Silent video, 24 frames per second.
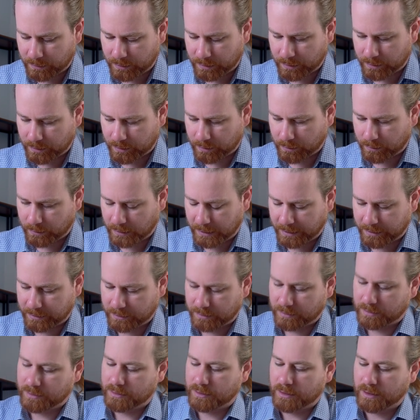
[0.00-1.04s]
So
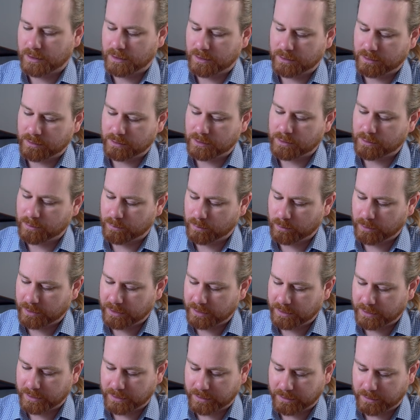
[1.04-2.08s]
let's start
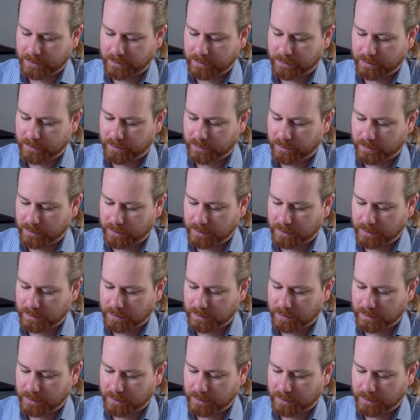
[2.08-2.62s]
with